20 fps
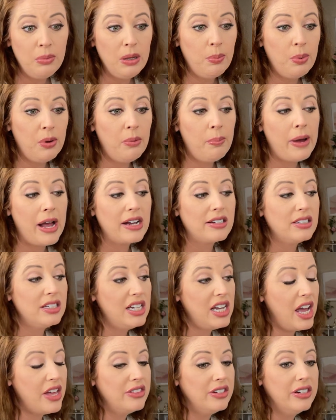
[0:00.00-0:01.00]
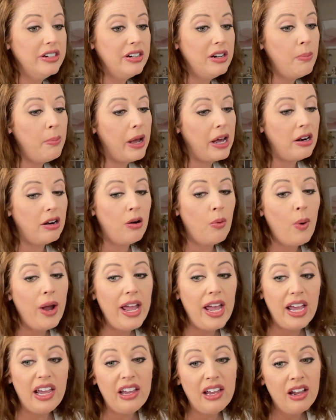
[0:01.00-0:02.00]
be put back together in a better
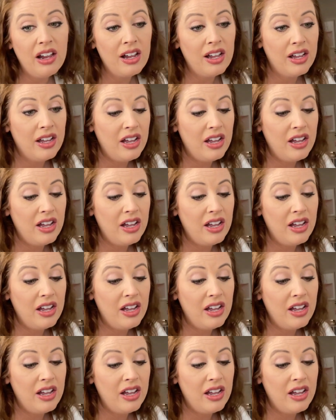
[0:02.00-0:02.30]
way.